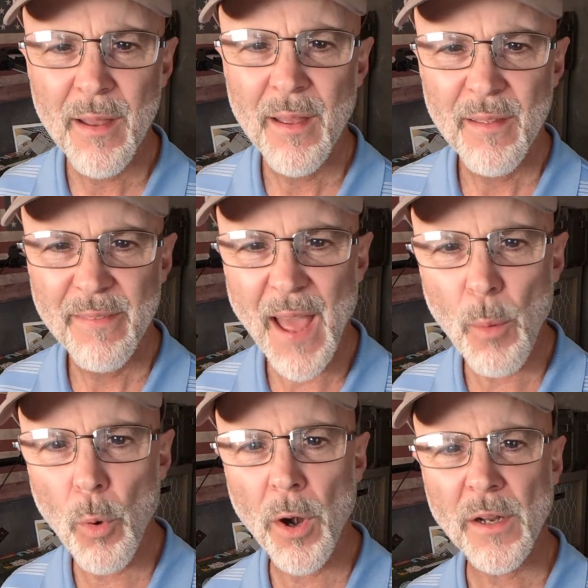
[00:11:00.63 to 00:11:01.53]
That
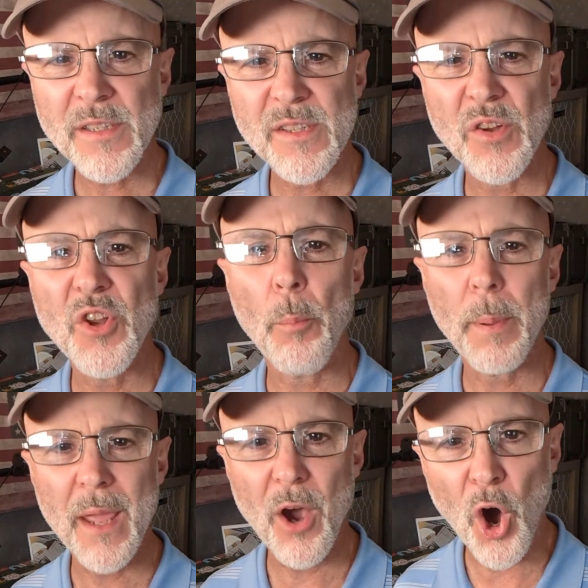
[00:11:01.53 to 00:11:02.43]
works. So don't
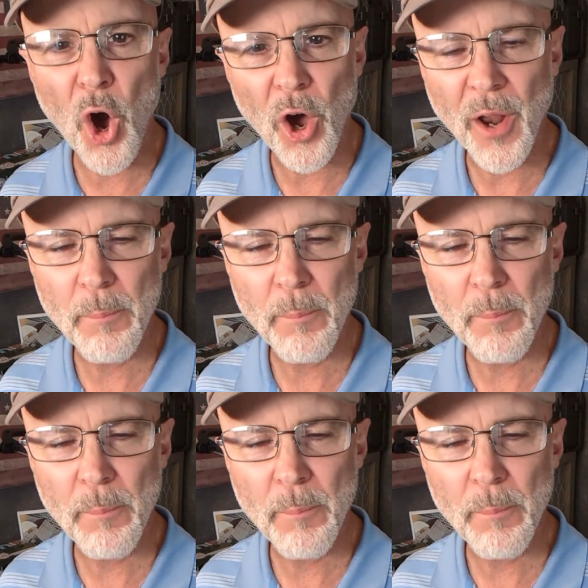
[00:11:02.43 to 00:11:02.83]
be on,